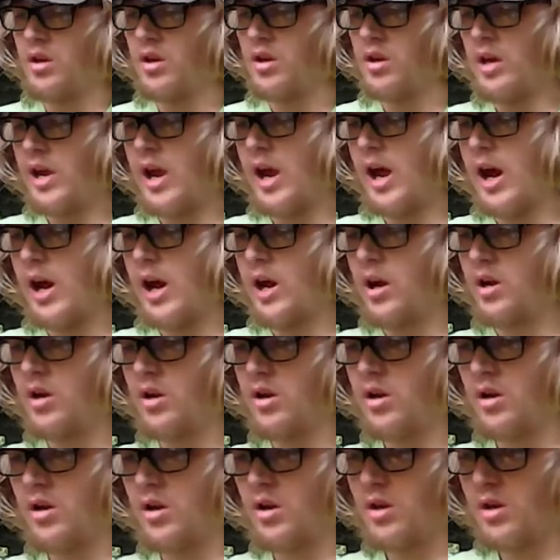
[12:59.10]
Yeah.
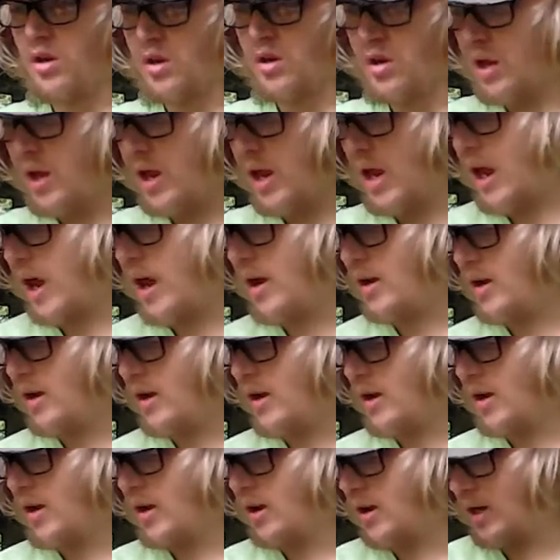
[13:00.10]
And,
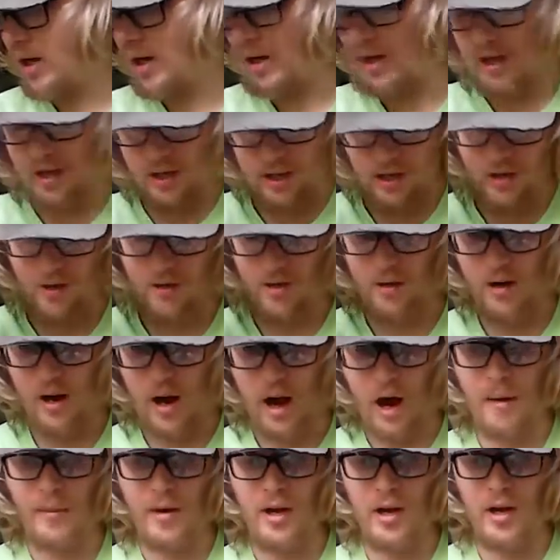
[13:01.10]
it's just,
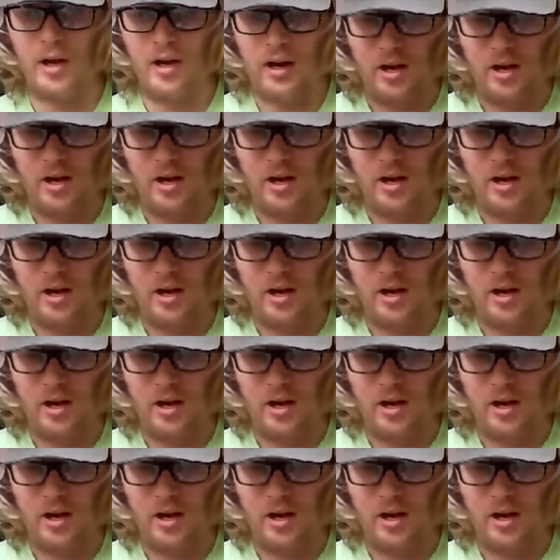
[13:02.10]
I mean,